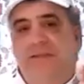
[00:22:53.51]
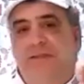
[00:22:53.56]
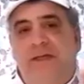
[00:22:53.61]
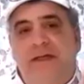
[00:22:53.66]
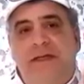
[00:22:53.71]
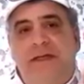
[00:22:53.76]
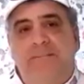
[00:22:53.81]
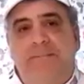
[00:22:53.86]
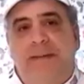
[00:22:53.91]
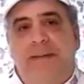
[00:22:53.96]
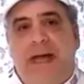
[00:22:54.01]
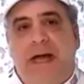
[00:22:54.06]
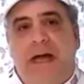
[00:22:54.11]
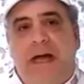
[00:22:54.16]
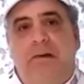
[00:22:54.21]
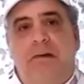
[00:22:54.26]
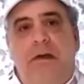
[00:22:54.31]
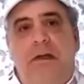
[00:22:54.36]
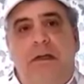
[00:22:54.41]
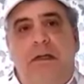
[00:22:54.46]
think
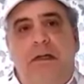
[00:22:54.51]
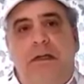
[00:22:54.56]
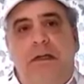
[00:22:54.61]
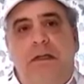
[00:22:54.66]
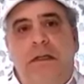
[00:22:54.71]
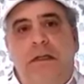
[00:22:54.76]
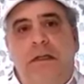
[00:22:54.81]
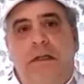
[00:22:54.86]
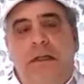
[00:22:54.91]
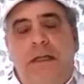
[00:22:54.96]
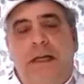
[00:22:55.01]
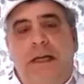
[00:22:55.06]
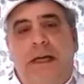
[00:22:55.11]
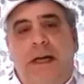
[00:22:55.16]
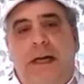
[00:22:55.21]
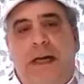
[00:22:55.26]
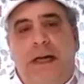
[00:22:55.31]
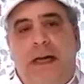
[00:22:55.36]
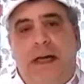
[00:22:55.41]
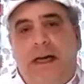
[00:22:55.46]
about
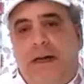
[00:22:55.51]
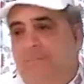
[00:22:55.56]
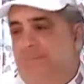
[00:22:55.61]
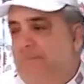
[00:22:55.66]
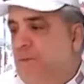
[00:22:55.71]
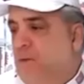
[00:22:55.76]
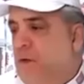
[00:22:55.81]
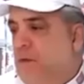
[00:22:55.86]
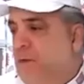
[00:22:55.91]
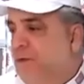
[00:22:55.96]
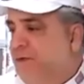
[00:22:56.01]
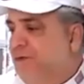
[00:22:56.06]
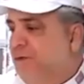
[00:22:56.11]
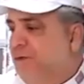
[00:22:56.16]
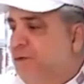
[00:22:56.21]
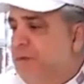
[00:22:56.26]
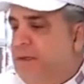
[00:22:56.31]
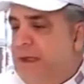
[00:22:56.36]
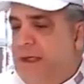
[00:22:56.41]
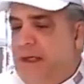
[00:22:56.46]
what we're
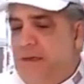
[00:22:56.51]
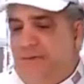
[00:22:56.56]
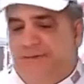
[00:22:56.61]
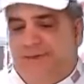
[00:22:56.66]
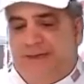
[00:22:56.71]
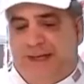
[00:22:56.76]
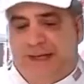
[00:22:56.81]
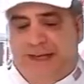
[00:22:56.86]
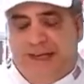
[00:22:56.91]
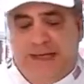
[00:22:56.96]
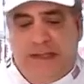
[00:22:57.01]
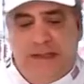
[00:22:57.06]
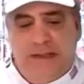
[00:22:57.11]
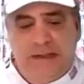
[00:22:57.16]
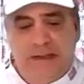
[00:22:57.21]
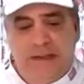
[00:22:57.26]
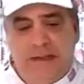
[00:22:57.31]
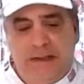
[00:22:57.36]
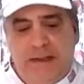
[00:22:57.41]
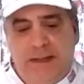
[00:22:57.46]
doing here today.
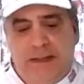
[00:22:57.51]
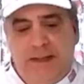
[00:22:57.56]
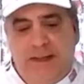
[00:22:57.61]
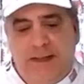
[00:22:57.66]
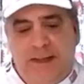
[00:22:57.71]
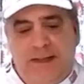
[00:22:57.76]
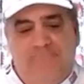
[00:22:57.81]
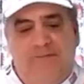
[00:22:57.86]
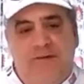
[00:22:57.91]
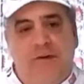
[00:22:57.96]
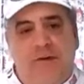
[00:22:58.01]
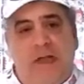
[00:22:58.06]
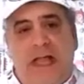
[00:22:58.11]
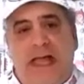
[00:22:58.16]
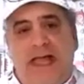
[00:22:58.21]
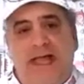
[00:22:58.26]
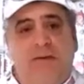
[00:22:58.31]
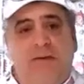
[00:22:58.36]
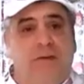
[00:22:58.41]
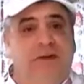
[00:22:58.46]
If you
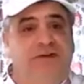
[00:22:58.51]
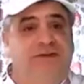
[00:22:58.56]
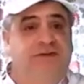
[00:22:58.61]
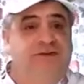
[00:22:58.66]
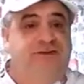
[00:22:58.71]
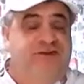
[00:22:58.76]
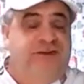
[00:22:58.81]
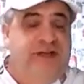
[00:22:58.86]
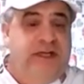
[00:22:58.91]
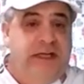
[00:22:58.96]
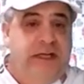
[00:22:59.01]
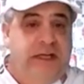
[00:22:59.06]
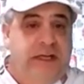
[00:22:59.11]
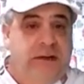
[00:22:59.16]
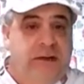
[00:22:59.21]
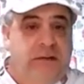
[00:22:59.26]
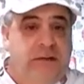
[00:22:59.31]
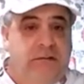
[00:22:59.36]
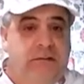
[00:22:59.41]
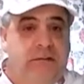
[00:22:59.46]
like what you see
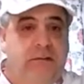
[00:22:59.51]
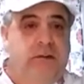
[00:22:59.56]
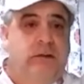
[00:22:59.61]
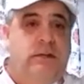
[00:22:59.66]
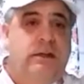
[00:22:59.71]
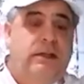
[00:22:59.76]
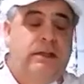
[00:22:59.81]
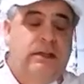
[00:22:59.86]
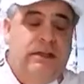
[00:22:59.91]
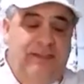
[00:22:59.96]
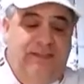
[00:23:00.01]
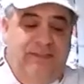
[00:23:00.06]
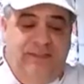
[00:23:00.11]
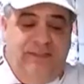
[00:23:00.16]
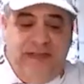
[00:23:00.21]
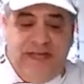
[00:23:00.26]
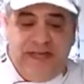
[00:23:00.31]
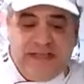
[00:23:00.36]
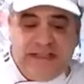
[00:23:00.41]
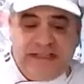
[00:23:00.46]
here,
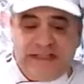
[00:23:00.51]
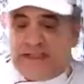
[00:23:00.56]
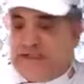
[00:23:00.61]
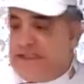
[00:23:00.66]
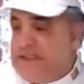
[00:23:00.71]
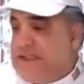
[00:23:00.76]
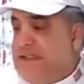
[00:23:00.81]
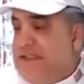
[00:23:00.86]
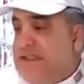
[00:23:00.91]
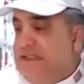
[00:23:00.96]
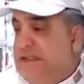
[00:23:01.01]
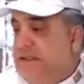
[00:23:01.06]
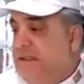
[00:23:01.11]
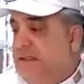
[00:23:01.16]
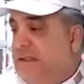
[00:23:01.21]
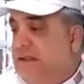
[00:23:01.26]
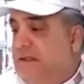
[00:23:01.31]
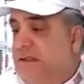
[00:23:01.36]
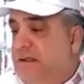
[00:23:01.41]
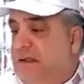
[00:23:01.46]
this
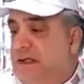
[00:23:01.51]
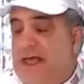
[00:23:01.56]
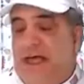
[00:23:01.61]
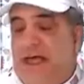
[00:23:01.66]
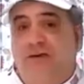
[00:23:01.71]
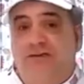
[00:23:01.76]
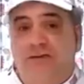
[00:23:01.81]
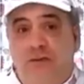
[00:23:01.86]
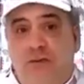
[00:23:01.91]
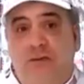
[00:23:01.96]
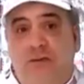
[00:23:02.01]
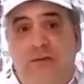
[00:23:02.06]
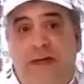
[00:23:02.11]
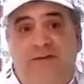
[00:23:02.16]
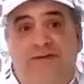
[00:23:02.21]
actual